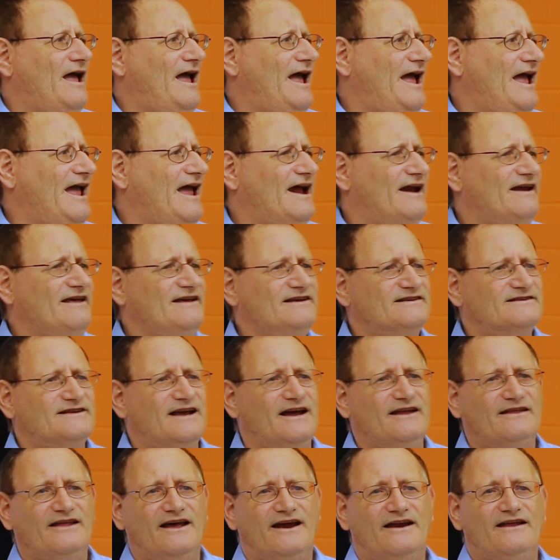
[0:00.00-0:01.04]
and he
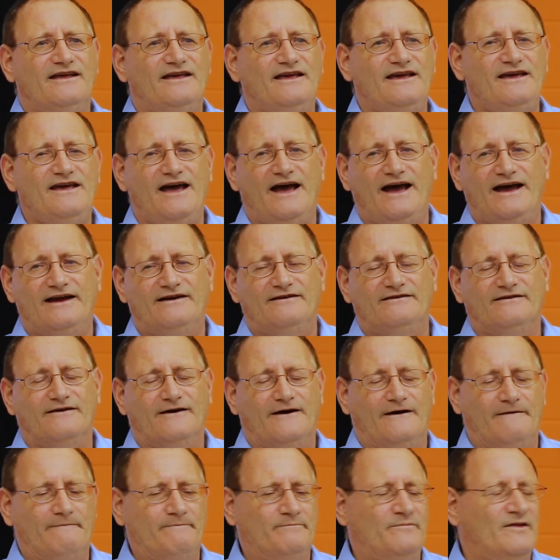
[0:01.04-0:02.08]
said that he'd
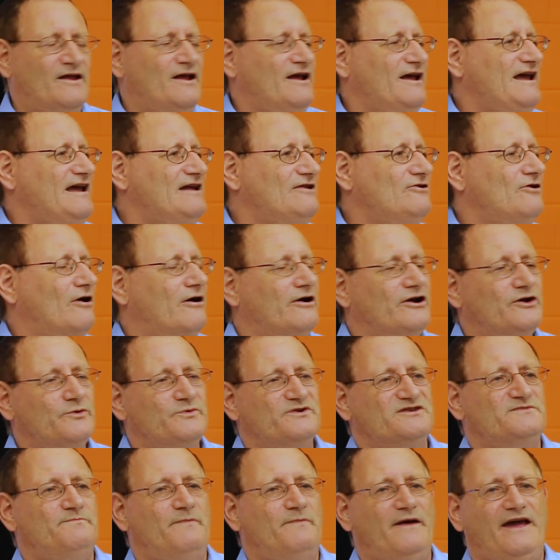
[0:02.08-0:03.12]
gone to
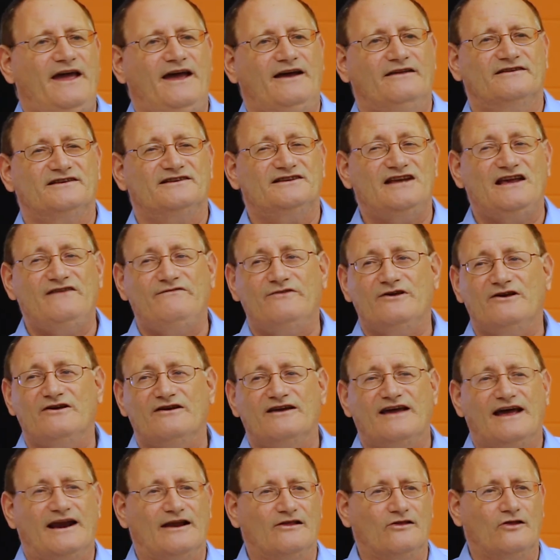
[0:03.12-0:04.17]
his bank to see if he could
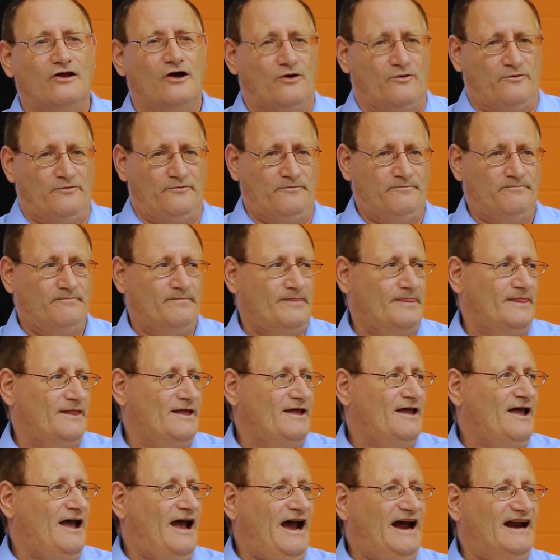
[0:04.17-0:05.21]
get a loan.
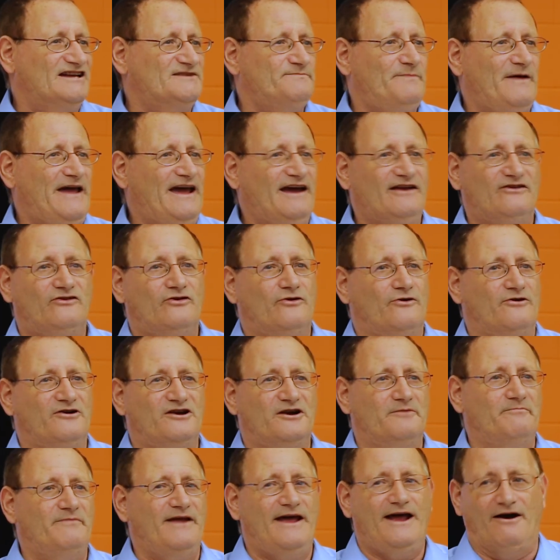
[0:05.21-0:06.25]
And his bank turned
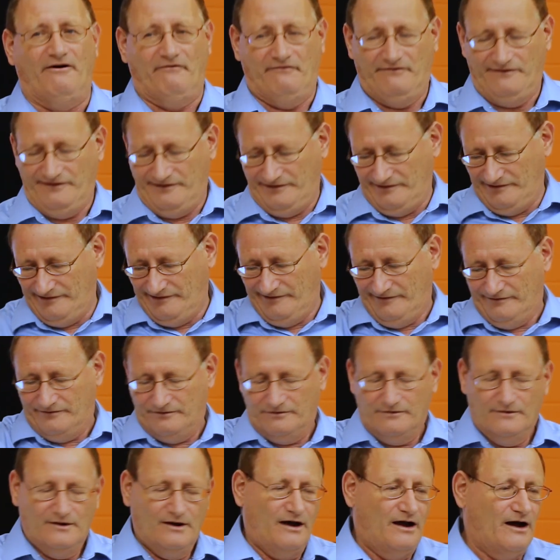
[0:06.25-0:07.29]
him down.
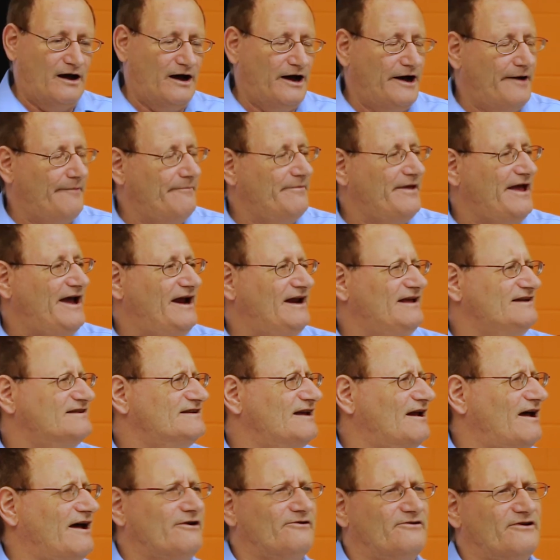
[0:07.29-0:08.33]
And he
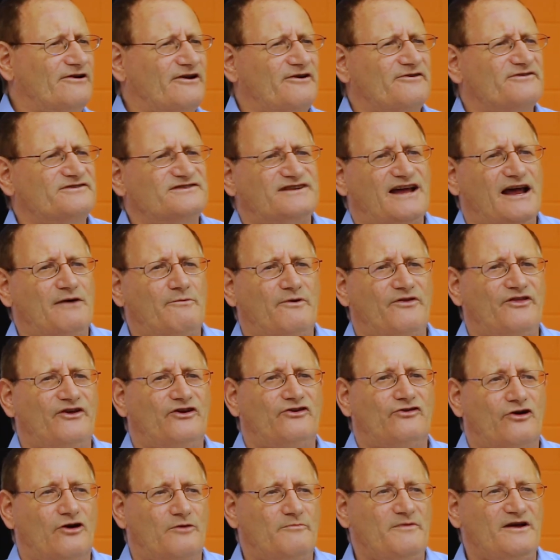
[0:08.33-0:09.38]
said, I don't understand why they
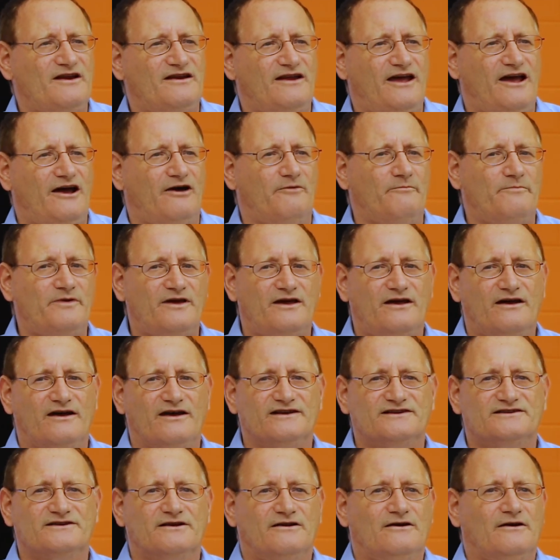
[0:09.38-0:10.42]
turned me down
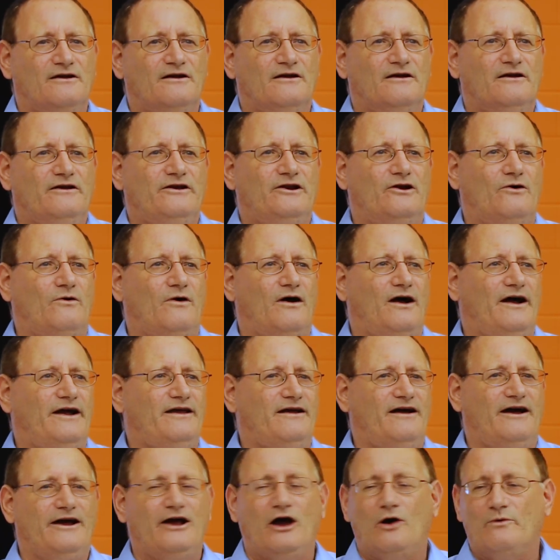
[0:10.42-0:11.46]
because, you know,
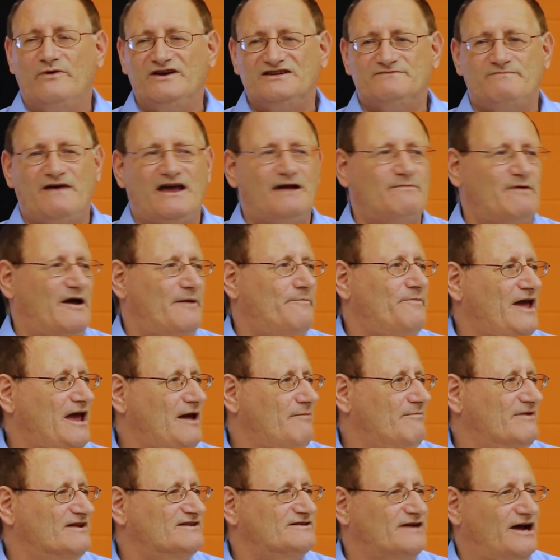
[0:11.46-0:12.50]
I always make my
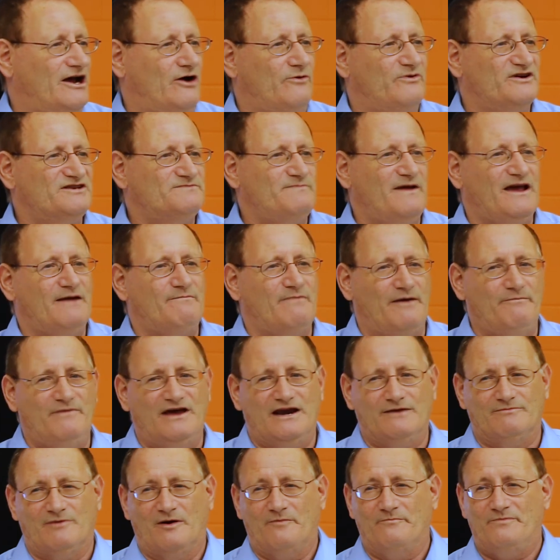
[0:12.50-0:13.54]
payments. I always make my
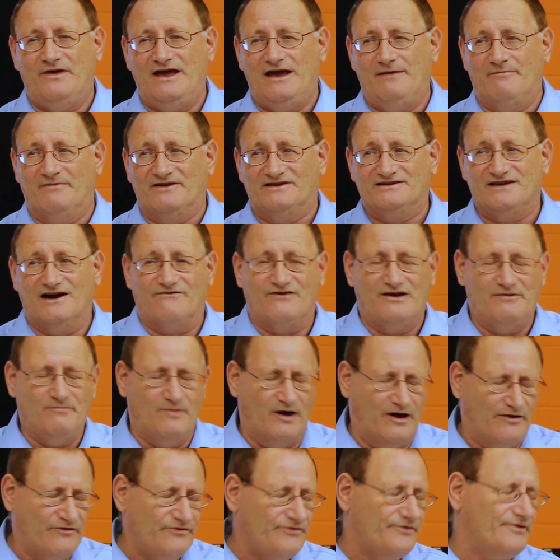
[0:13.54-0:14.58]
minimum payments every
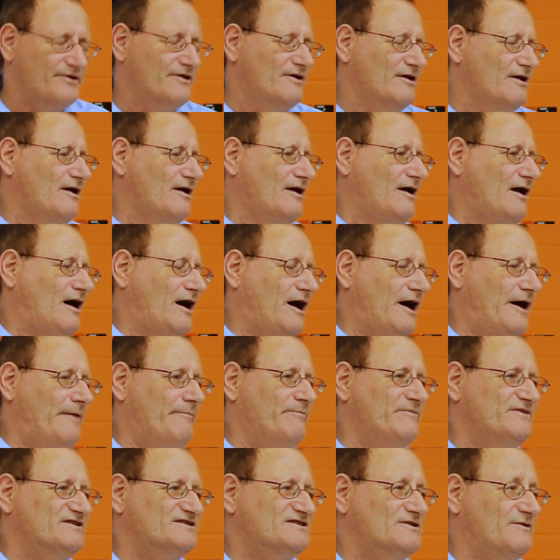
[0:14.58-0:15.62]
month.
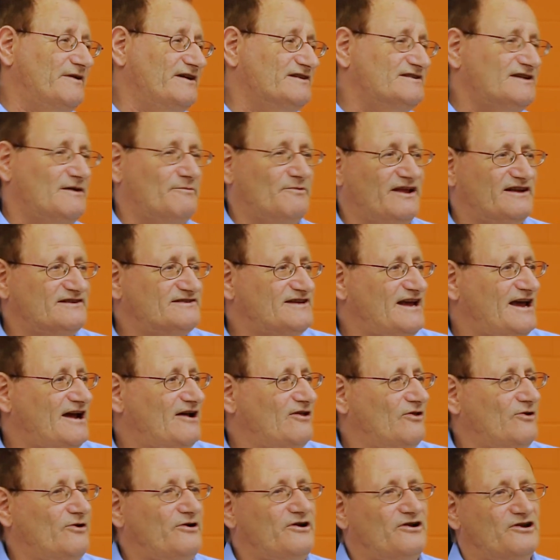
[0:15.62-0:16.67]
So I said, well, let's take
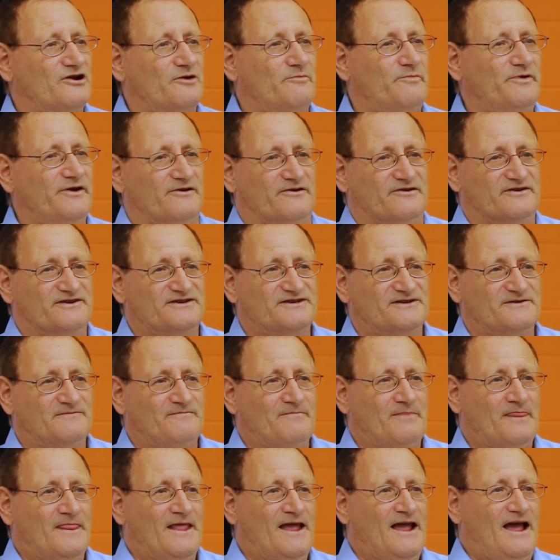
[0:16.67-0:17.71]
a look at your bills.
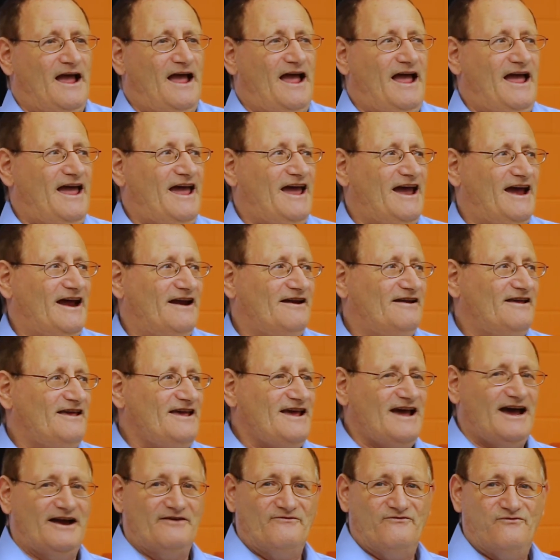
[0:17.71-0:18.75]
And
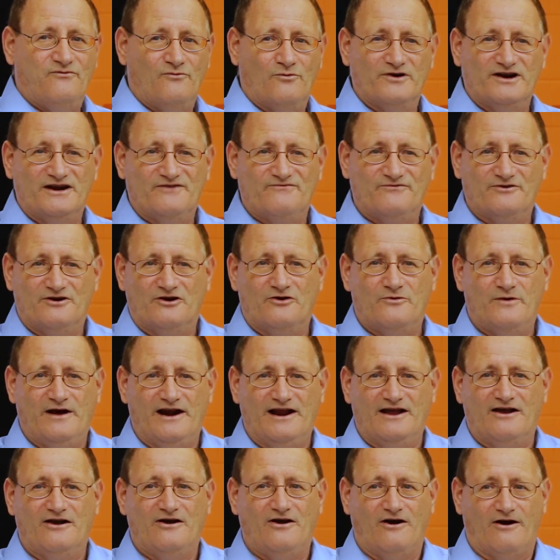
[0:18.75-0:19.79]
he had 4 different
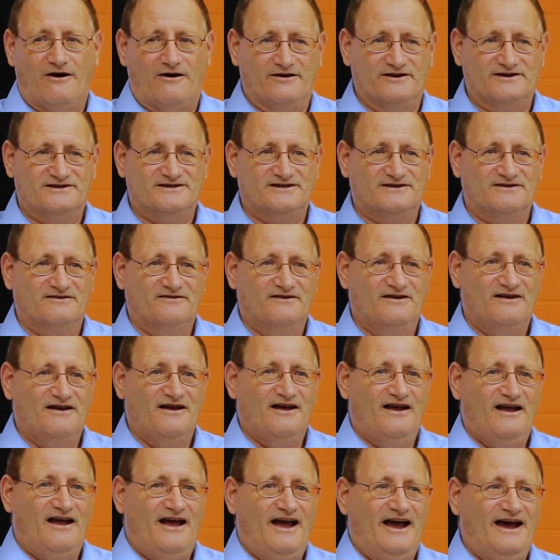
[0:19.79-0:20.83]
credit cards.
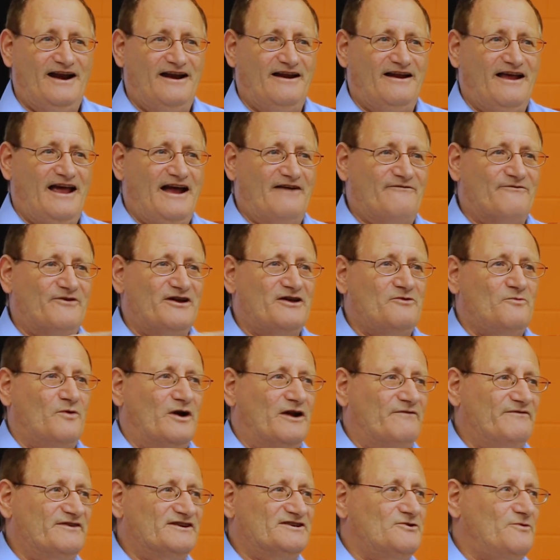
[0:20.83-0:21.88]
And every
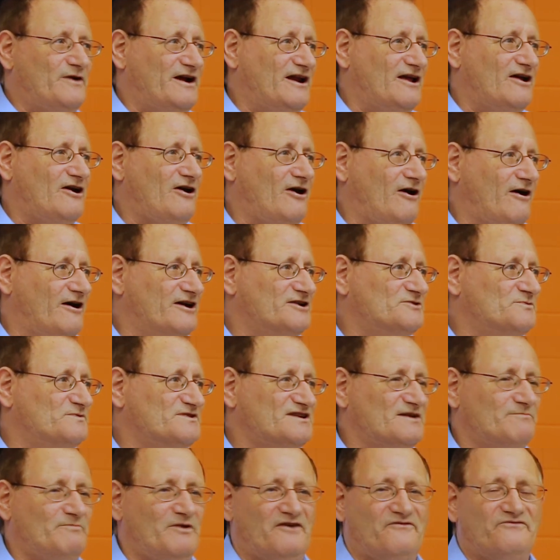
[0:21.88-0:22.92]
one of his credit cards
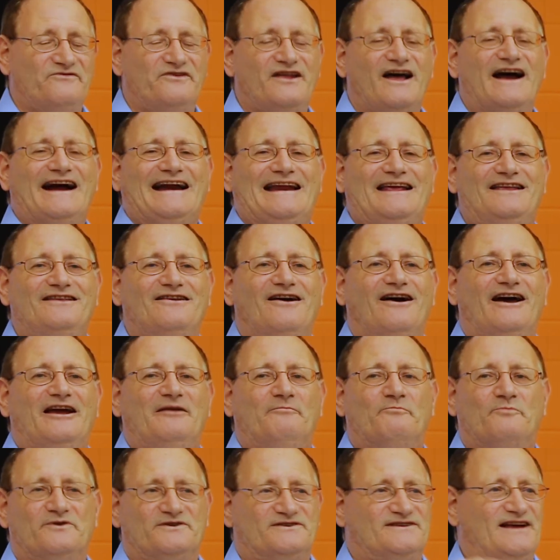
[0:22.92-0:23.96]
was above
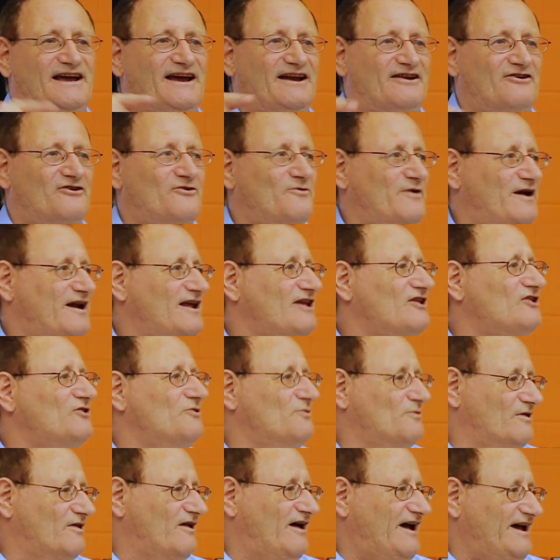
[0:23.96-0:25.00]
99% credit
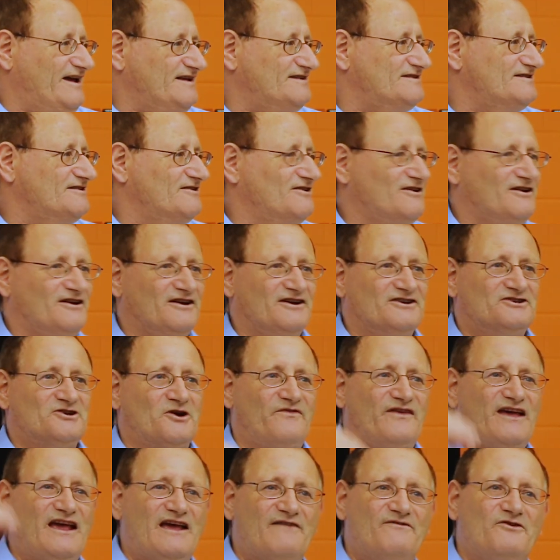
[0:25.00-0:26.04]
utilized. So
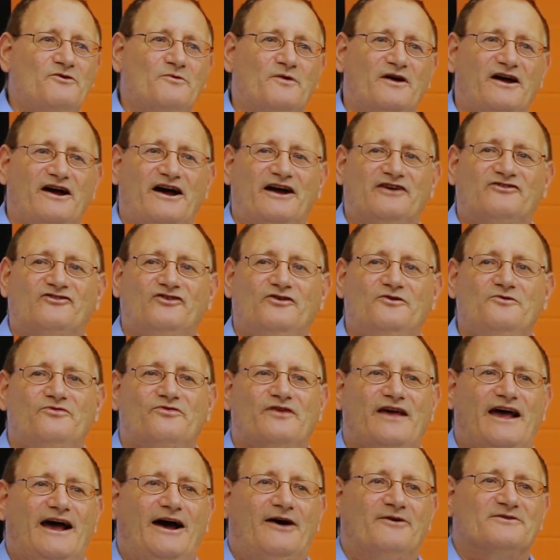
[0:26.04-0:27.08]
if they give you a
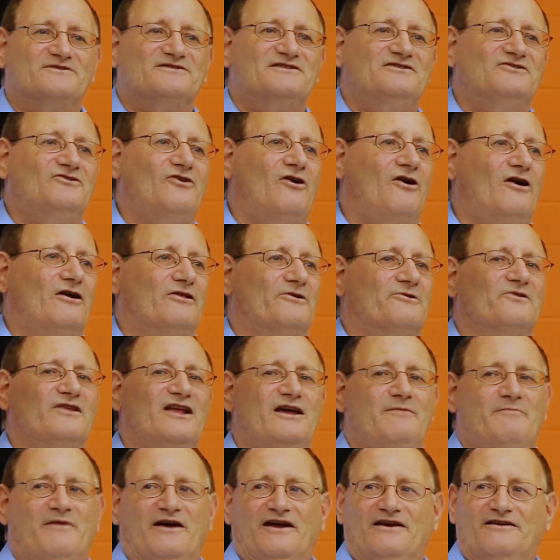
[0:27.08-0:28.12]
$2,000
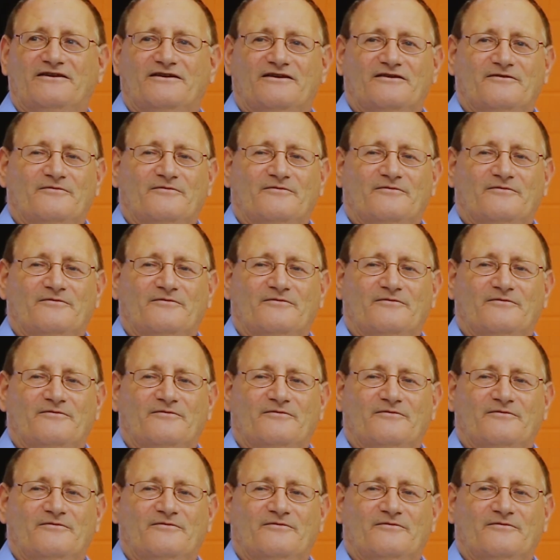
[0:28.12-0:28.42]
limit,